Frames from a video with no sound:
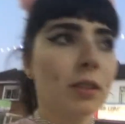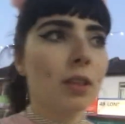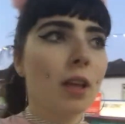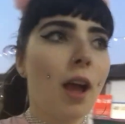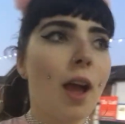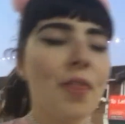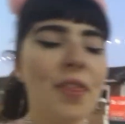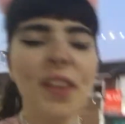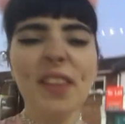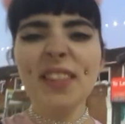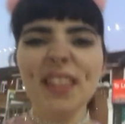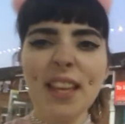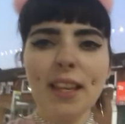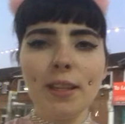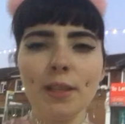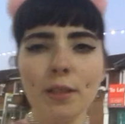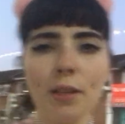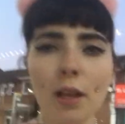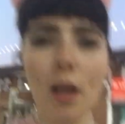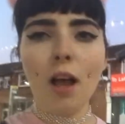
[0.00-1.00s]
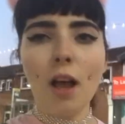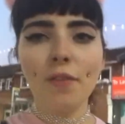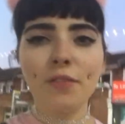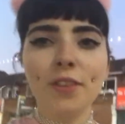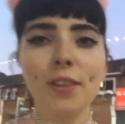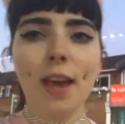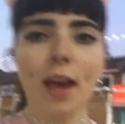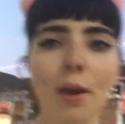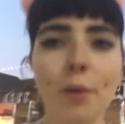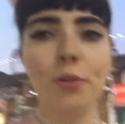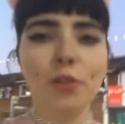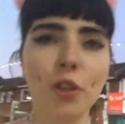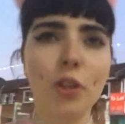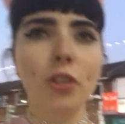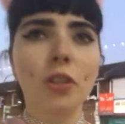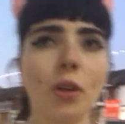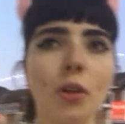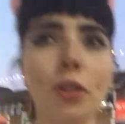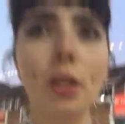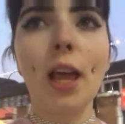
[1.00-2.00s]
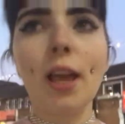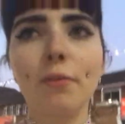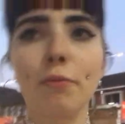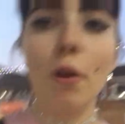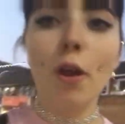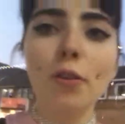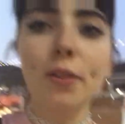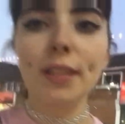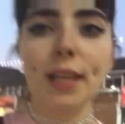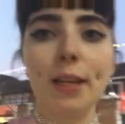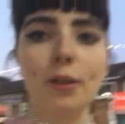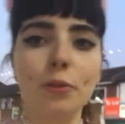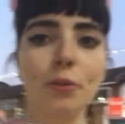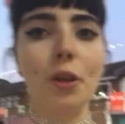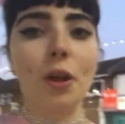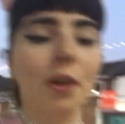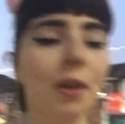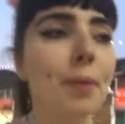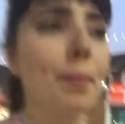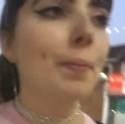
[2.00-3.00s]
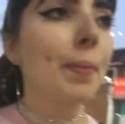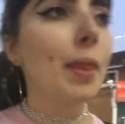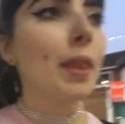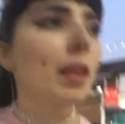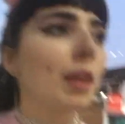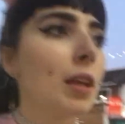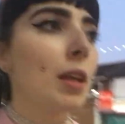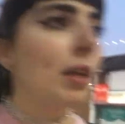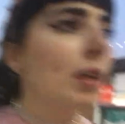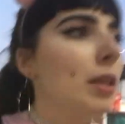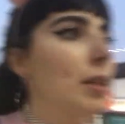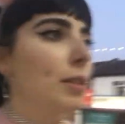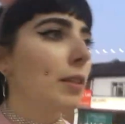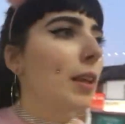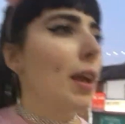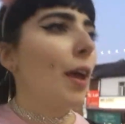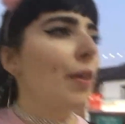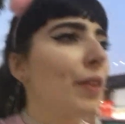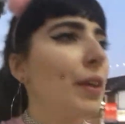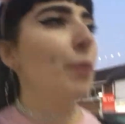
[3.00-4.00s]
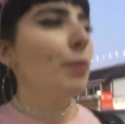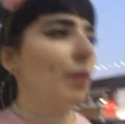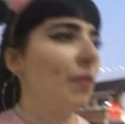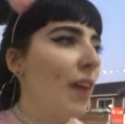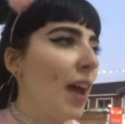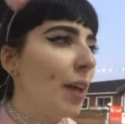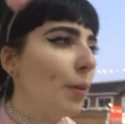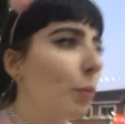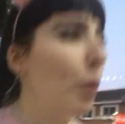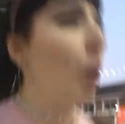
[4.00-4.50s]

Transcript: I think then after that I was just on like rosé all night. So yeah, I think we've had